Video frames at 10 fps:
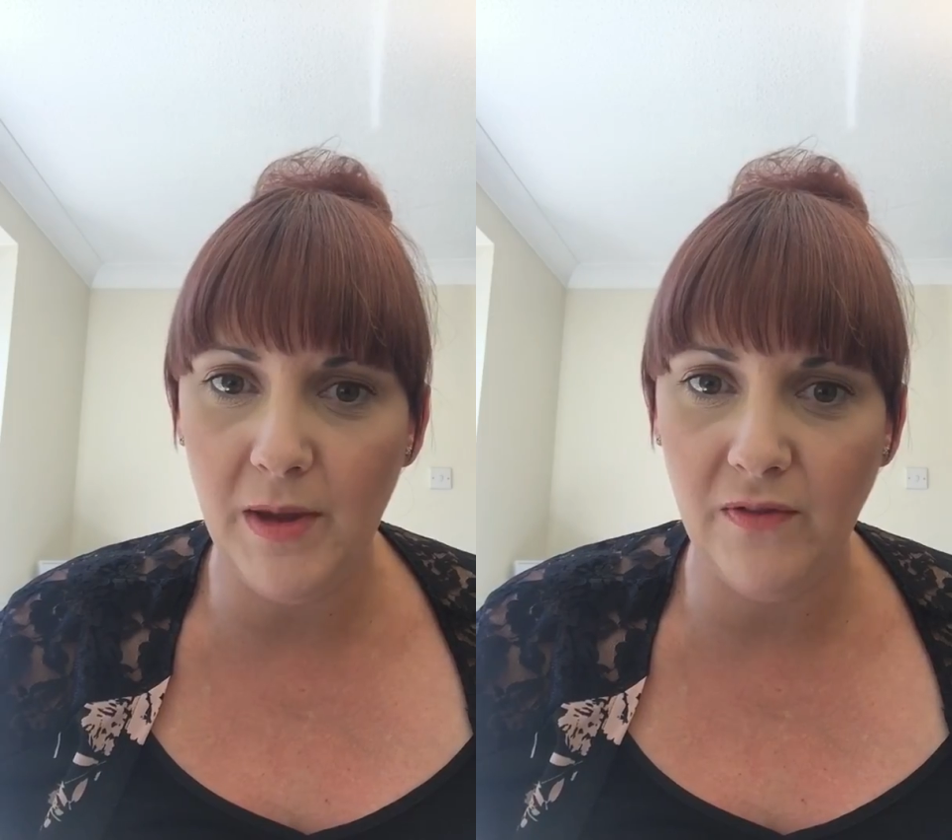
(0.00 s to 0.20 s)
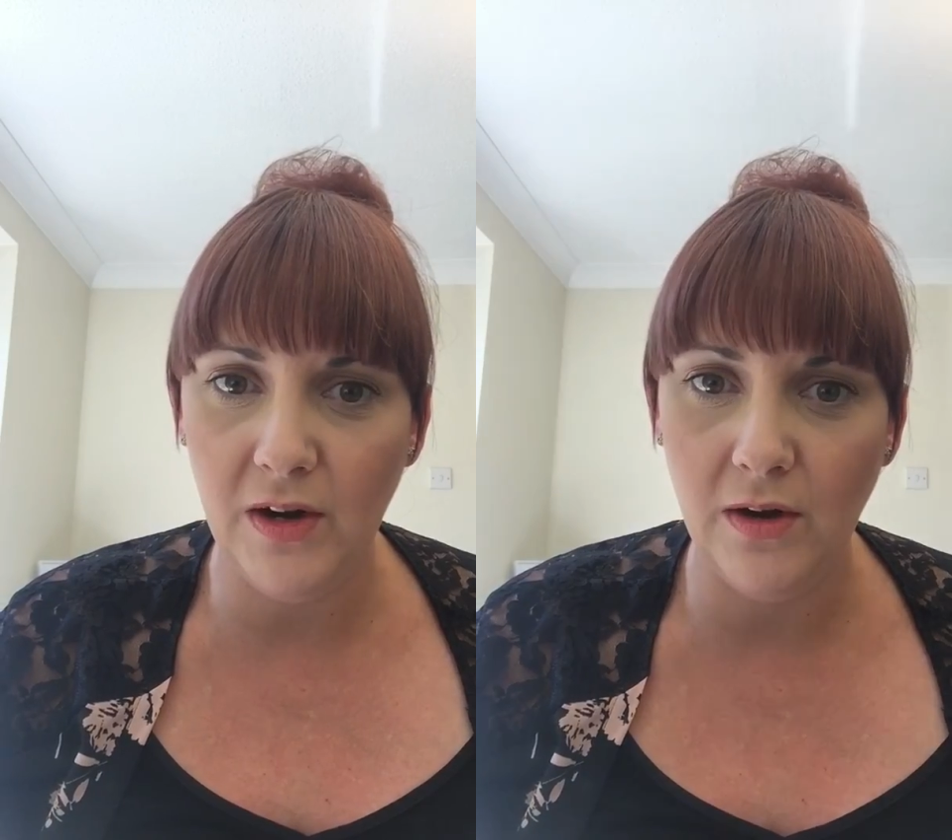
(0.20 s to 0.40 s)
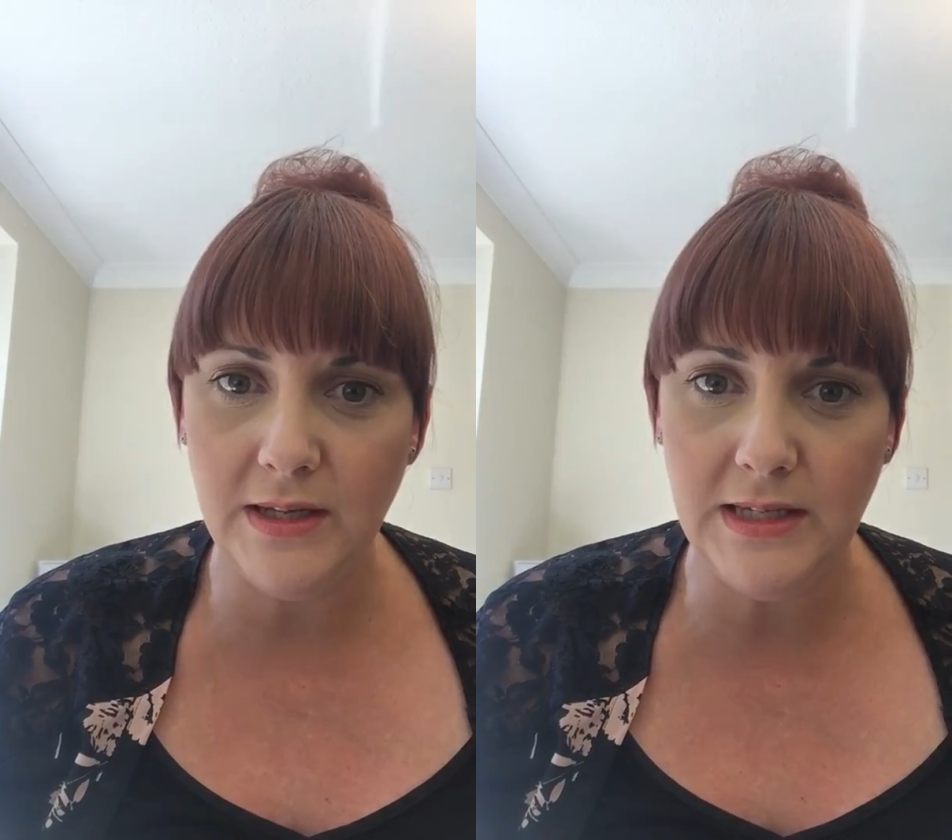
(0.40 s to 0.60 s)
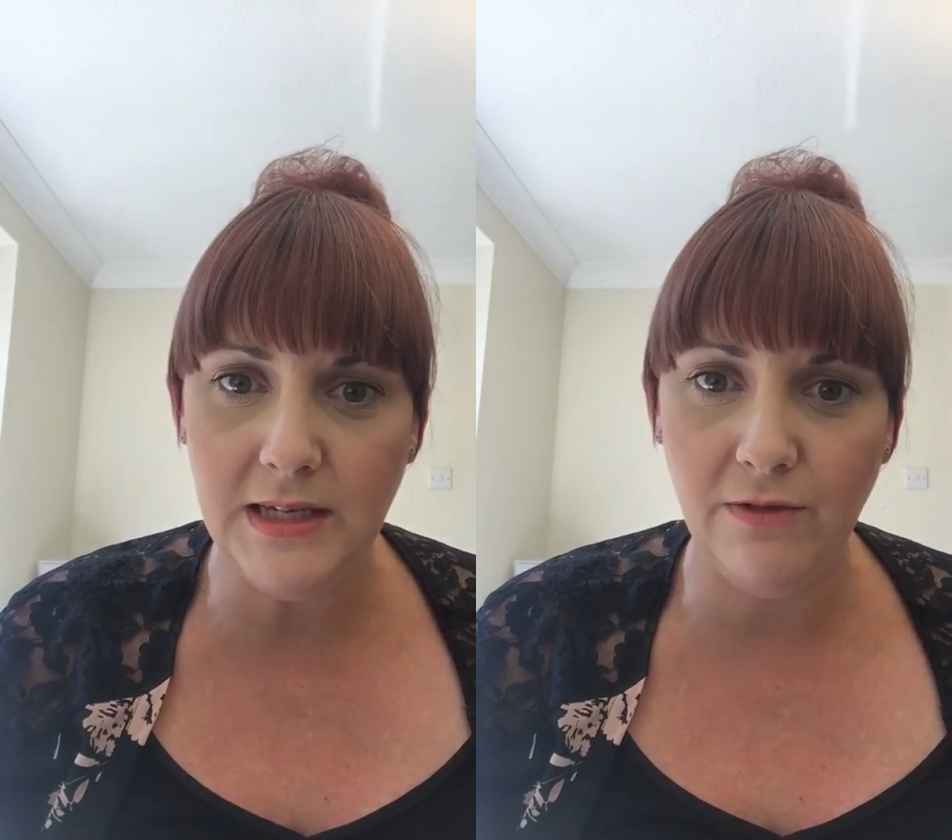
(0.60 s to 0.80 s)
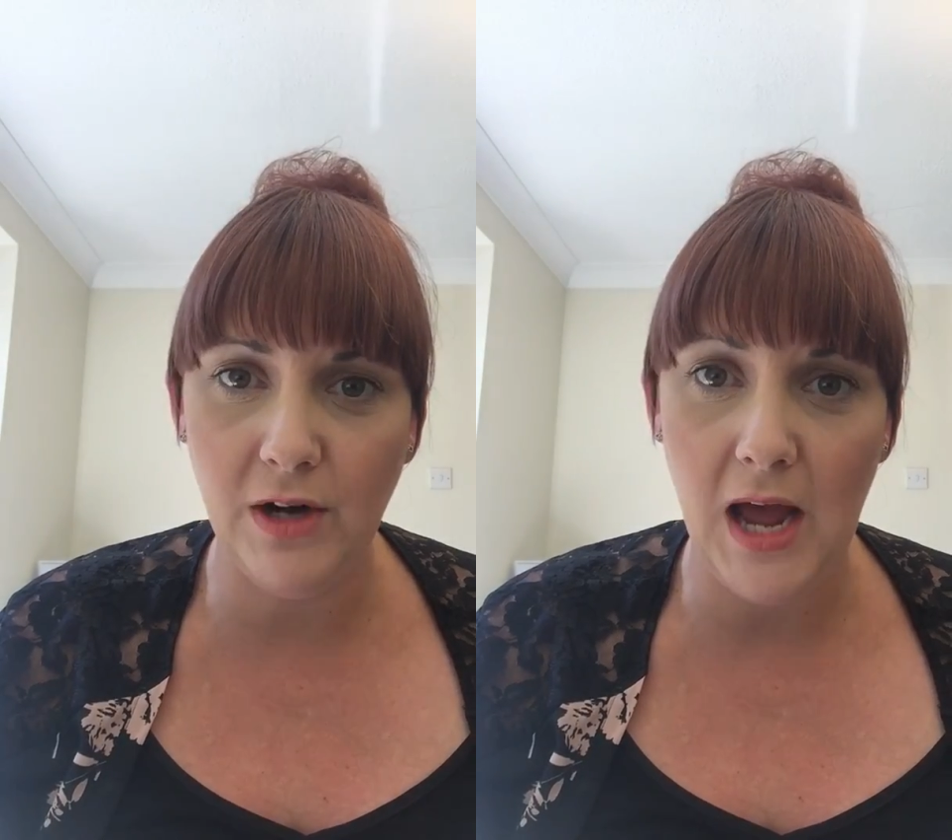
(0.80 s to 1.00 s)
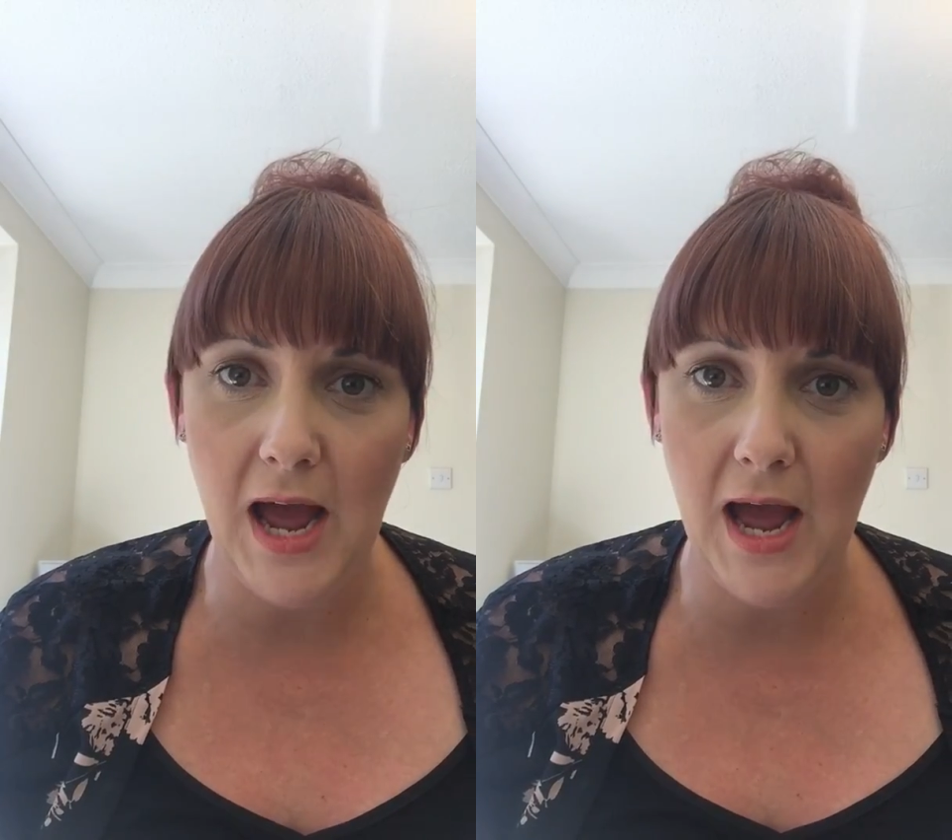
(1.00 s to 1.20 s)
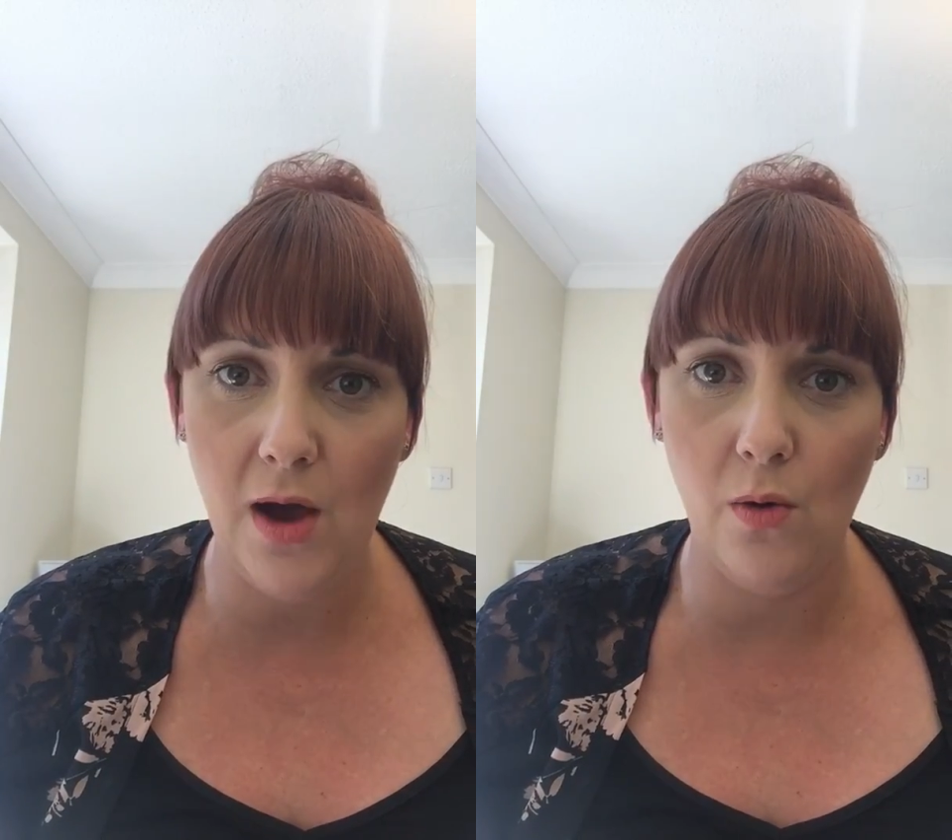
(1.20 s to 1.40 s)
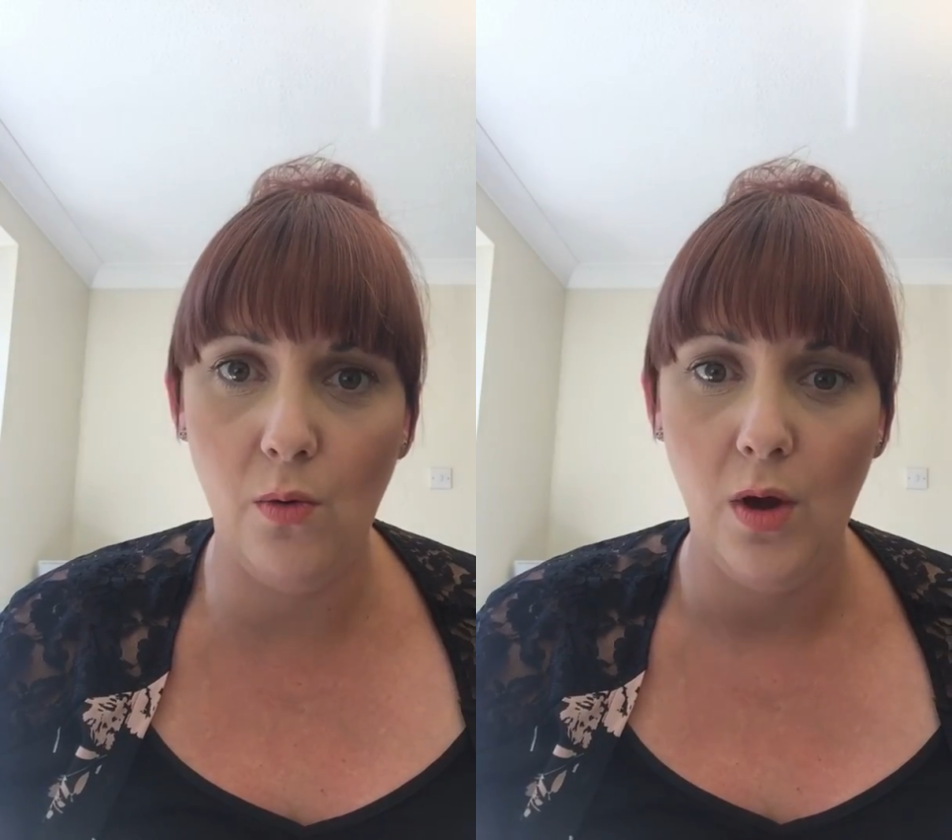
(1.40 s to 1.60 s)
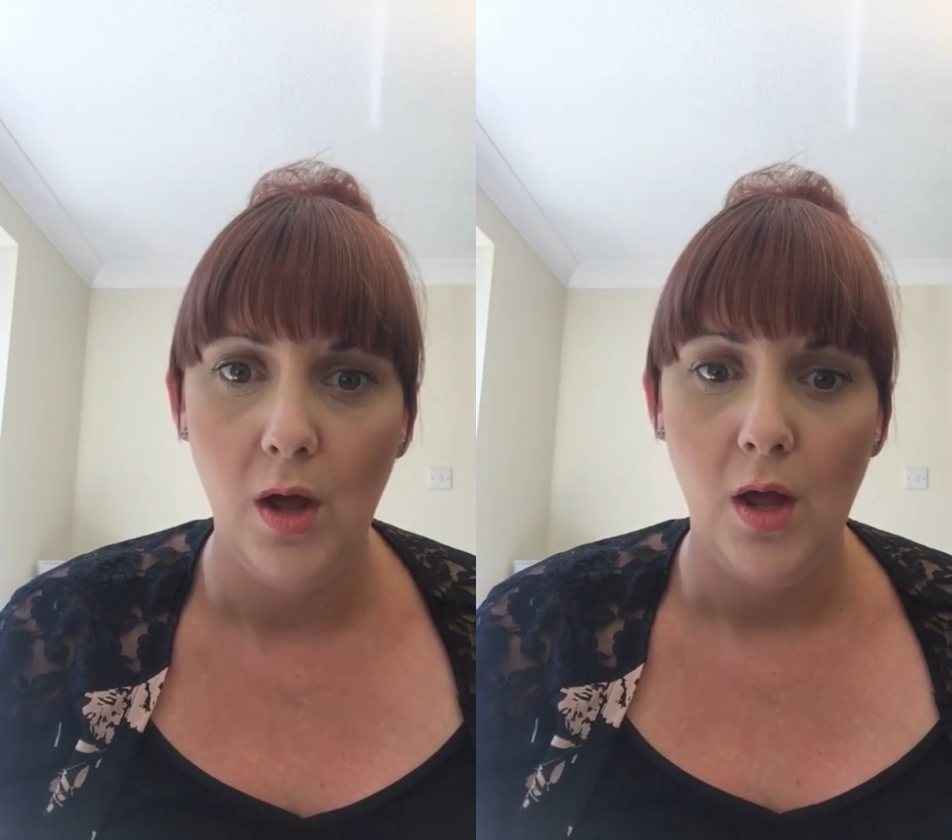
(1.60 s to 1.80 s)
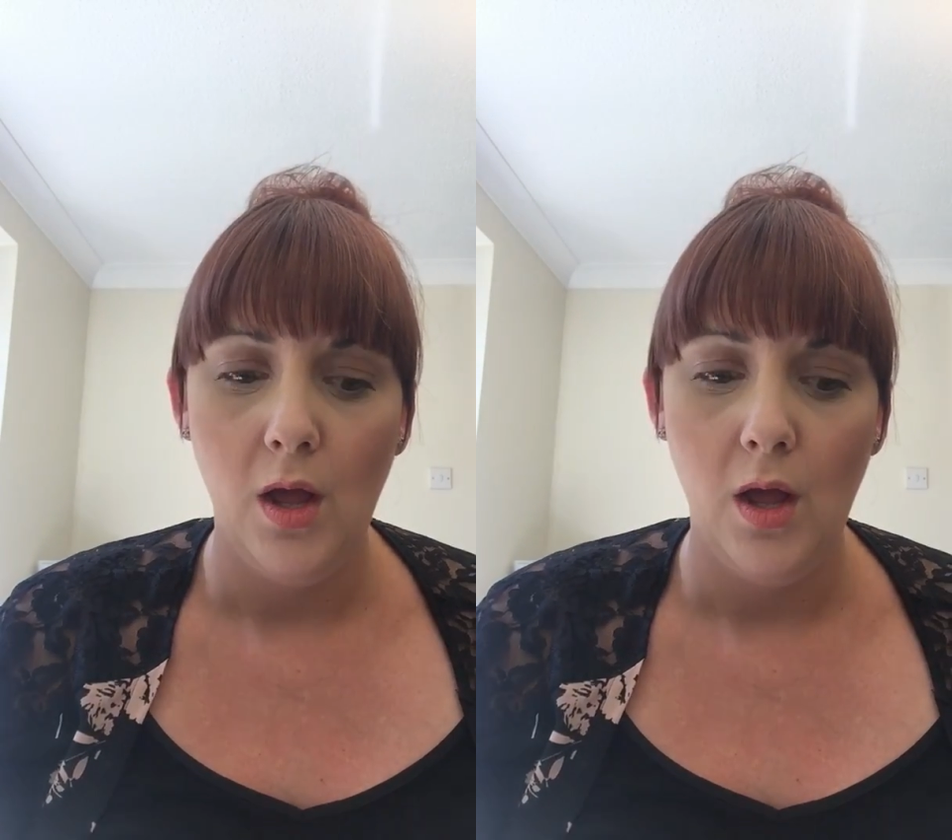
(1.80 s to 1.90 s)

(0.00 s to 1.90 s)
bit of an idea on how